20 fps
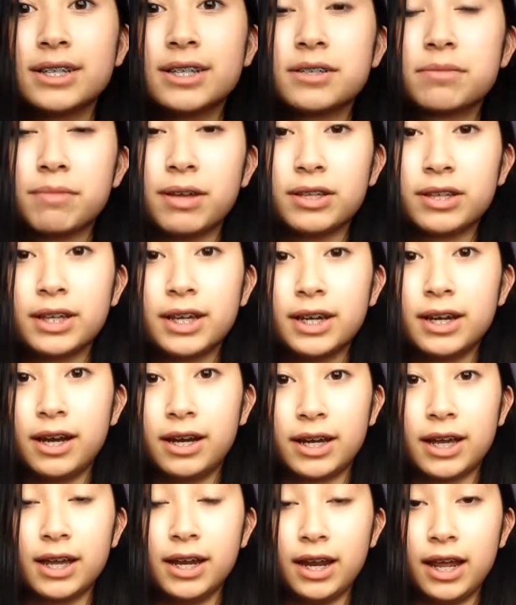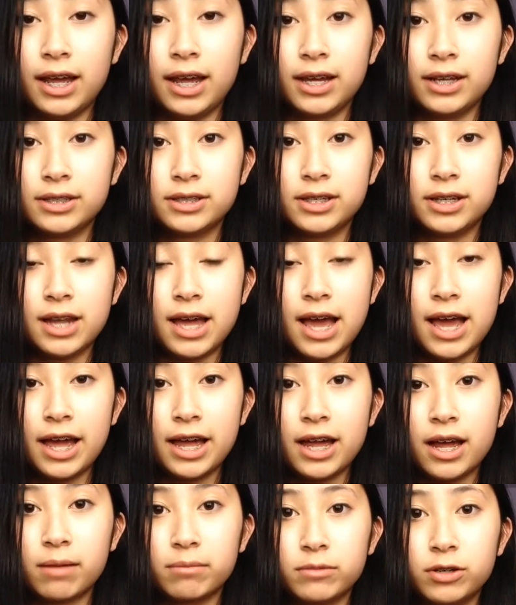is Melanie Nugget, and
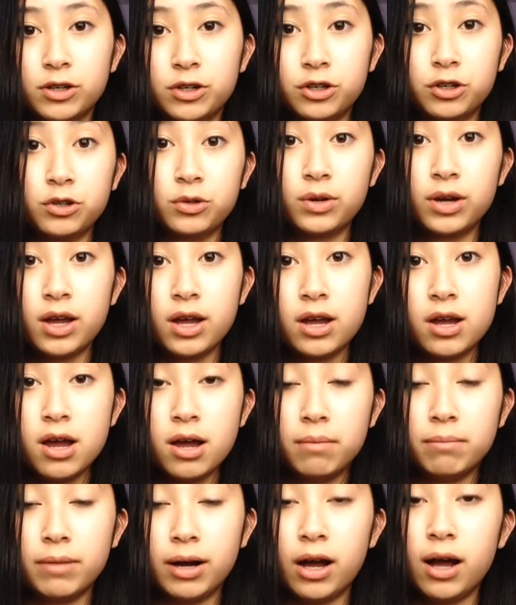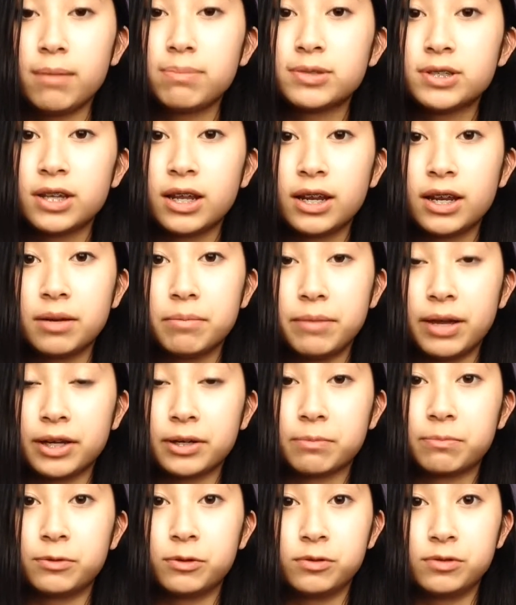today I'm going to do my updated
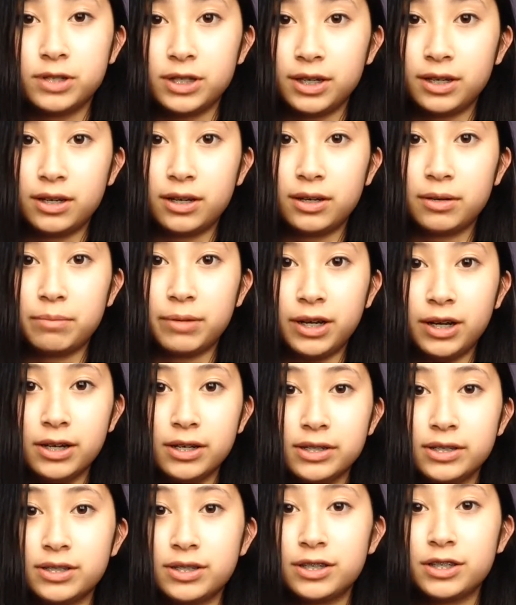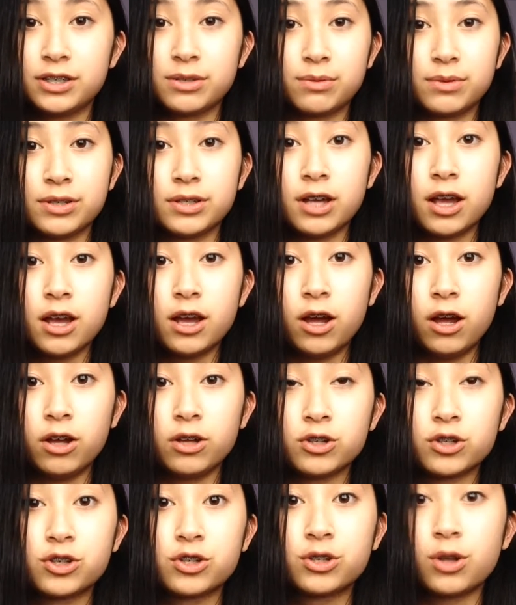makeup routine because this was
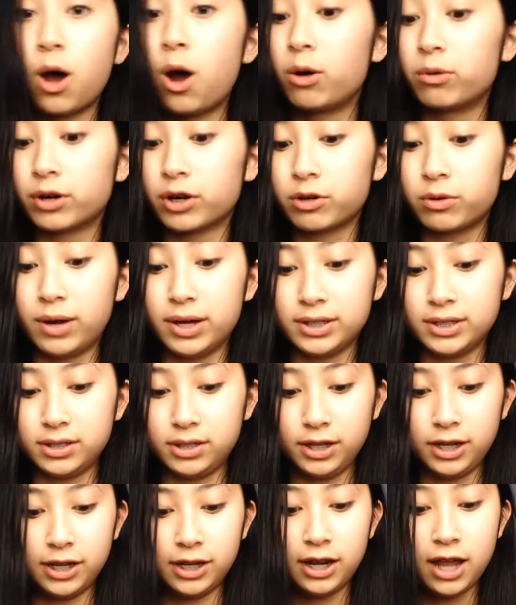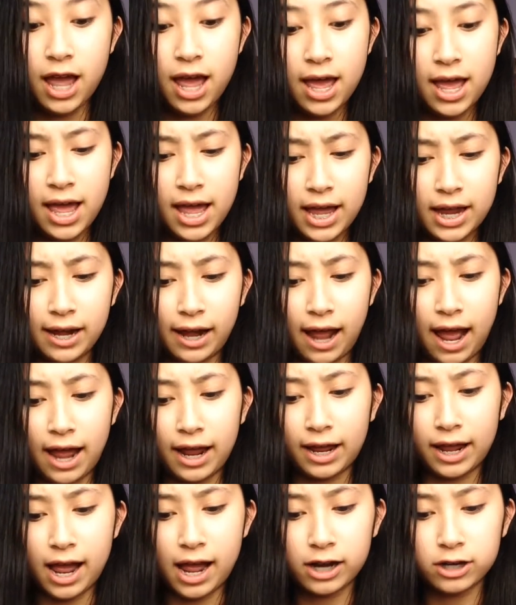so requested, and
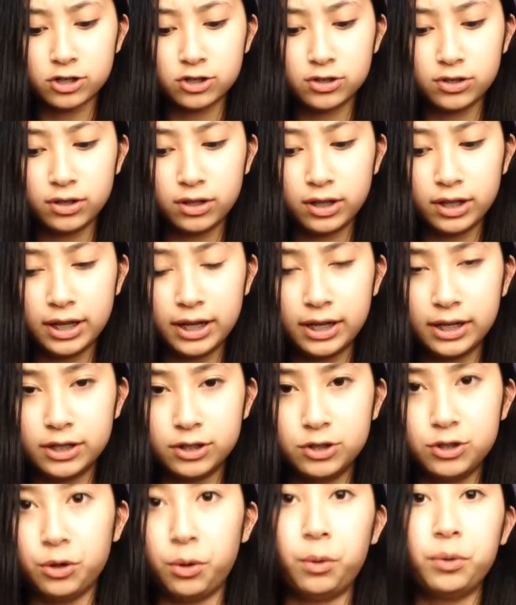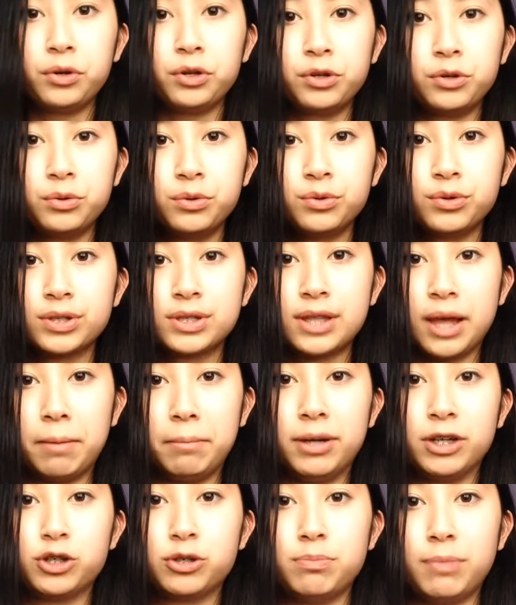I actually don't use that
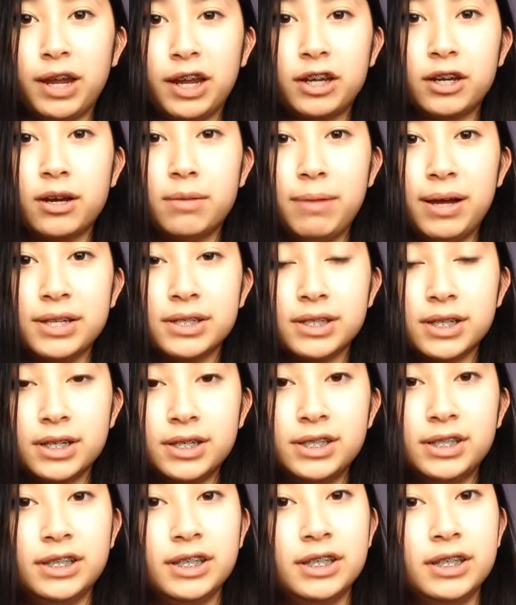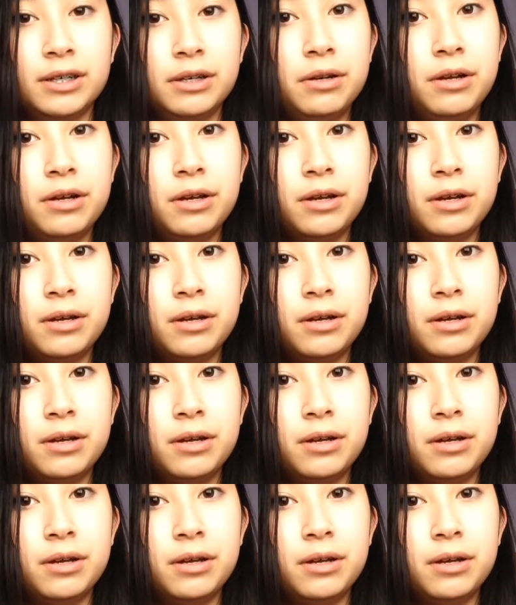much makeup as I did